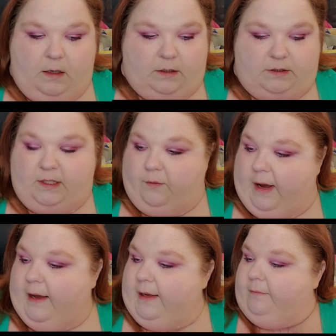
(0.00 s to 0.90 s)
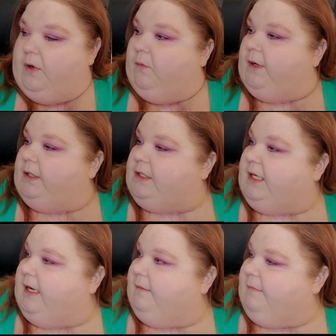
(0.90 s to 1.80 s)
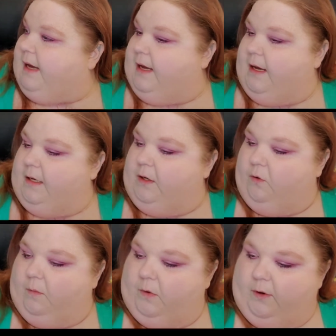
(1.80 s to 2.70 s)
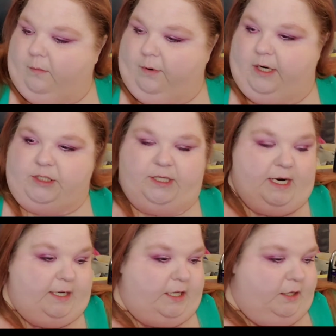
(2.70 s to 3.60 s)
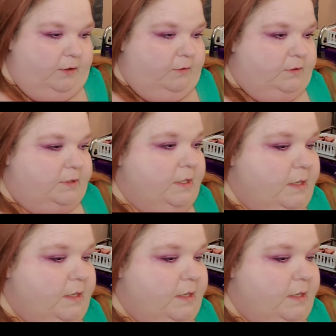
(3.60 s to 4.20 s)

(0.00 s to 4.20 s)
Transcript: So I am going to get my normal little brush that I use,